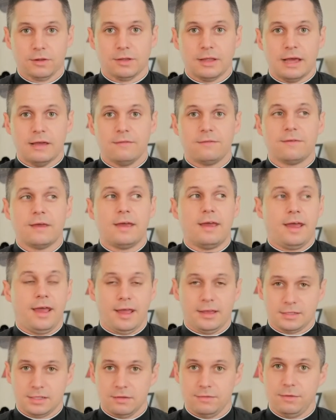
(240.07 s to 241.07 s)
your life
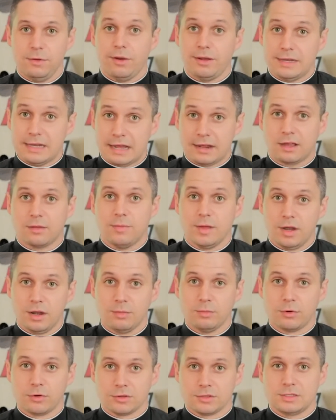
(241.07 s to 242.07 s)
as if you had not committed
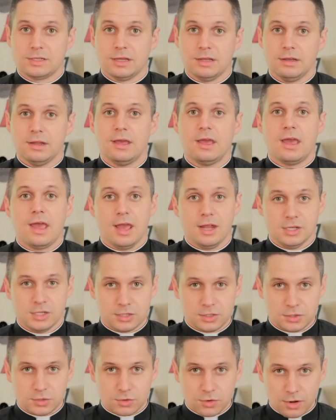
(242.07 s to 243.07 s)
a mortal sin and
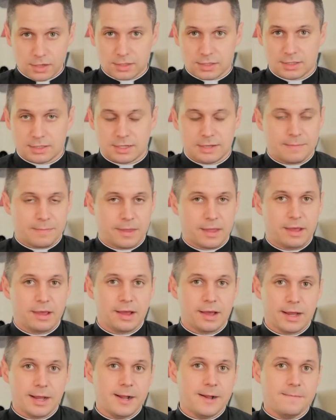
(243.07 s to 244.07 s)
just trust.
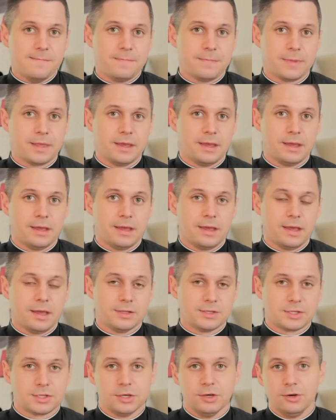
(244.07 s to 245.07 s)
Um,
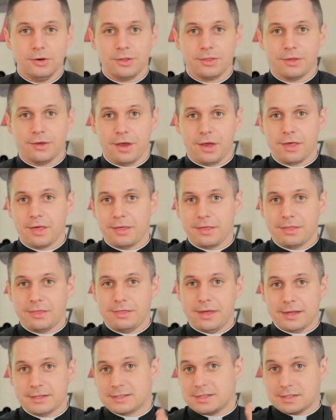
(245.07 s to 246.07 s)
and so
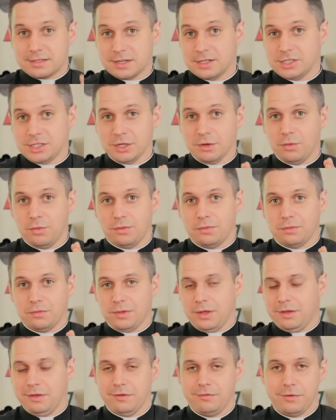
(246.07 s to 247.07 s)
that's essentially,
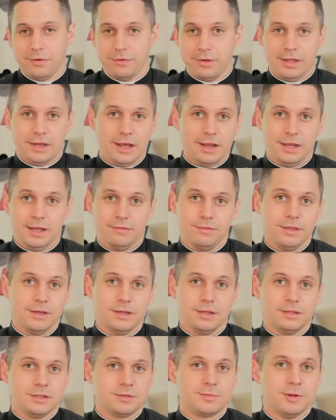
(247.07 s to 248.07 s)
if you read any of
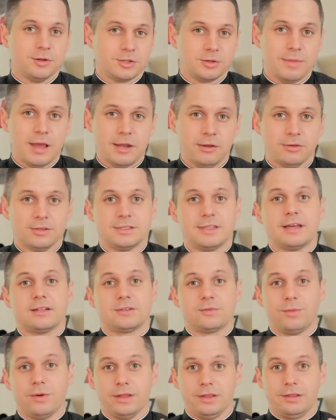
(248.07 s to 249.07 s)
the, the spiritual manuals,
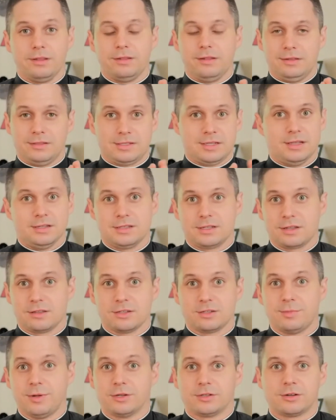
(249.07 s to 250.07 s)
that's what it says to
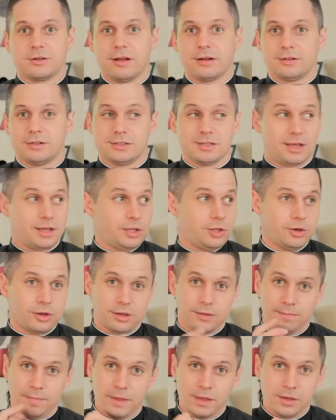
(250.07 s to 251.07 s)
the spiritual directors. Like,
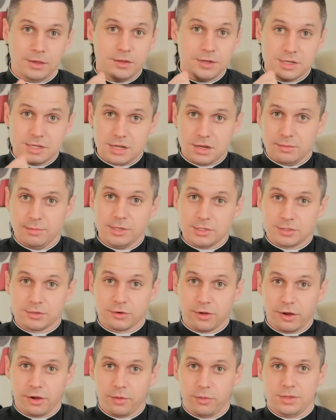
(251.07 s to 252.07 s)
look, you just need to be
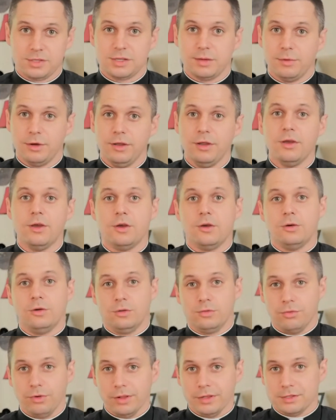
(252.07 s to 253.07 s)
strong with someone
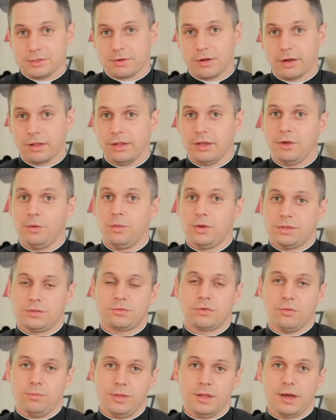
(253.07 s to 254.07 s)
who's really struggling with
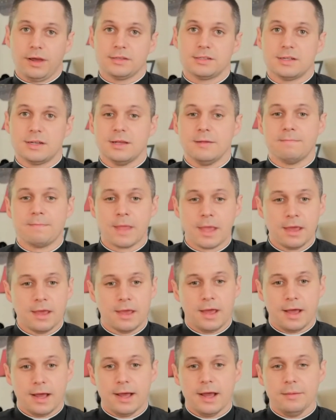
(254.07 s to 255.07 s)
scrupulosity.
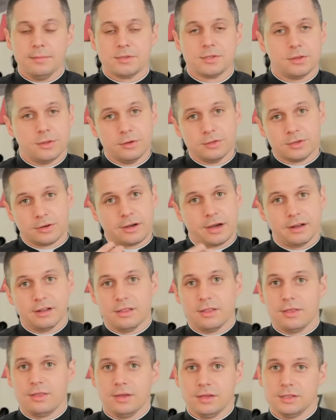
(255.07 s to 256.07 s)
Um, so those are kind
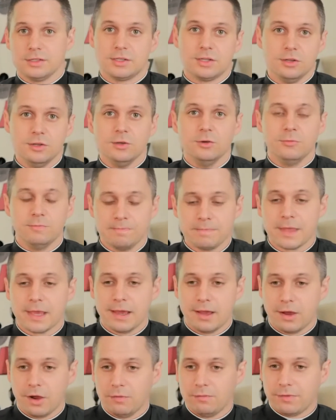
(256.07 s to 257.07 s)
of the things to do.
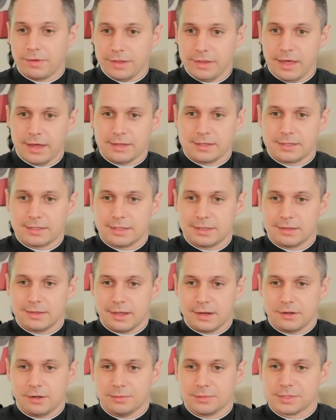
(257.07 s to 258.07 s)
Hopefully that,
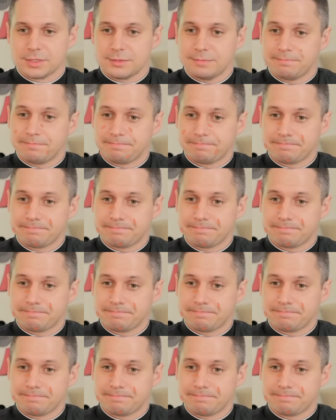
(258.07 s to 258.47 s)
that helps.